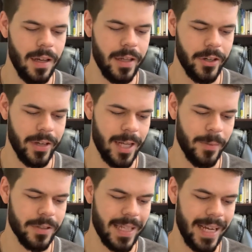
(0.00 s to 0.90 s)
your
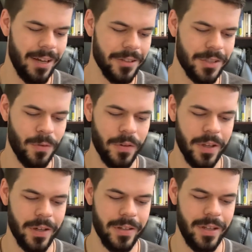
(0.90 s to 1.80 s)
neighbor's house or
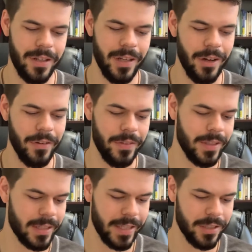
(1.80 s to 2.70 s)
their, in
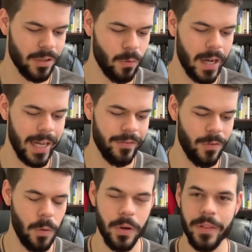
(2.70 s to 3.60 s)
this case, their wife
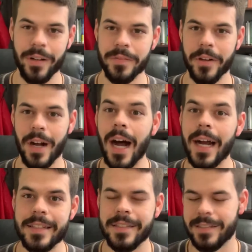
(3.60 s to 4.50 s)
or their ox.